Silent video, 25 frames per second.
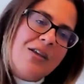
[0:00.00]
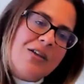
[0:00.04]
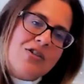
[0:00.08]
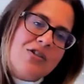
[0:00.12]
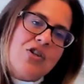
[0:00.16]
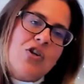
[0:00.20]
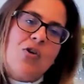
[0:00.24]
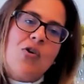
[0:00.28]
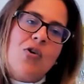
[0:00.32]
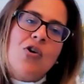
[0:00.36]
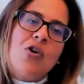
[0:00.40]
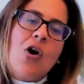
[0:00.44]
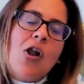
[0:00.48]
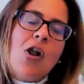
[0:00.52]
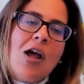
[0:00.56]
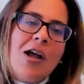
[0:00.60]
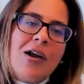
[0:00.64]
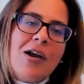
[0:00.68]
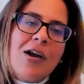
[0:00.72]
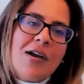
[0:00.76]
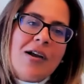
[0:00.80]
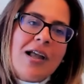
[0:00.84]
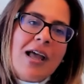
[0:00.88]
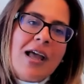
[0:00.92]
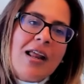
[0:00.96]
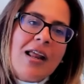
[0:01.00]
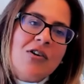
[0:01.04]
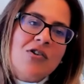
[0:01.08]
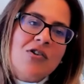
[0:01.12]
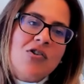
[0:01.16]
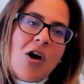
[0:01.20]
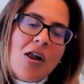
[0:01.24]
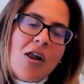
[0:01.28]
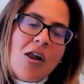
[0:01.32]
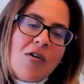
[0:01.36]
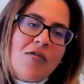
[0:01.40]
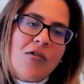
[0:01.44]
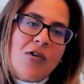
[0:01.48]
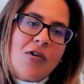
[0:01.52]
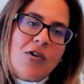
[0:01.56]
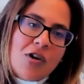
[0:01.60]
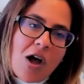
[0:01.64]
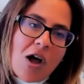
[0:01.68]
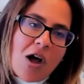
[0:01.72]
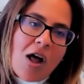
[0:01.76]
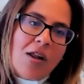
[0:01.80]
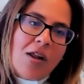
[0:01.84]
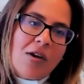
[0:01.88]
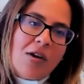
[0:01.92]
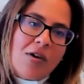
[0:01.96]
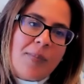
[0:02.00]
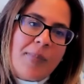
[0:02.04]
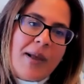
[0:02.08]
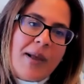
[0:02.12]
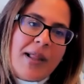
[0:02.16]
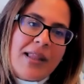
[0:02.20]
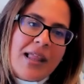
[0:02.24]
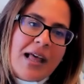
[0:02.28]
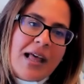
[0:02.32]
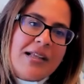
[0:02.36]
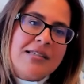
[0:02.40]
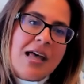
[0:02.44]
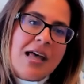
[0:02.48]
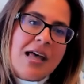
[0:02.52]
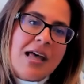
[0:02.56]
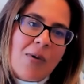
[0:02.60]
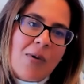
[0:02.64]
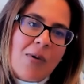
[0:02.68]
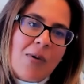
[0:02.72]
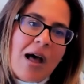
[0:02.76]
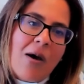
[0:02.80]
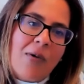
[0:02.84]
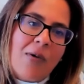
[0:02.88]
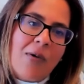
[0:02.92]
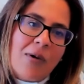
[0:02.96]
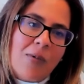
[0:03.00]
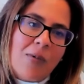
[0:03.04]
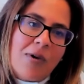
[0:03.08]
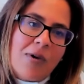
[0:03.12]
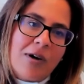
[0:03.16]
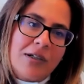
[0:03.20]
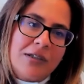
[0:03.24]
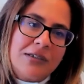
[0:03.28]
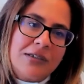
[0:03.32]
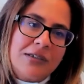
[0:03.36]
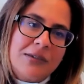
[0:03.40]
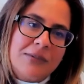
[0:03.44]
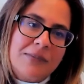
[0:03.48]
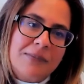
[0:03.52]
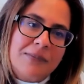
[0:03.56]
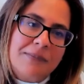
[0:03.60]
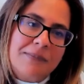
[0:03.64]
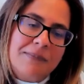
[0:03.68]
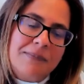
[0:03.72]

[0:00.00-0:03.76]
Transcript: So you're no longer getting dollar for dollar, but that's how how it works.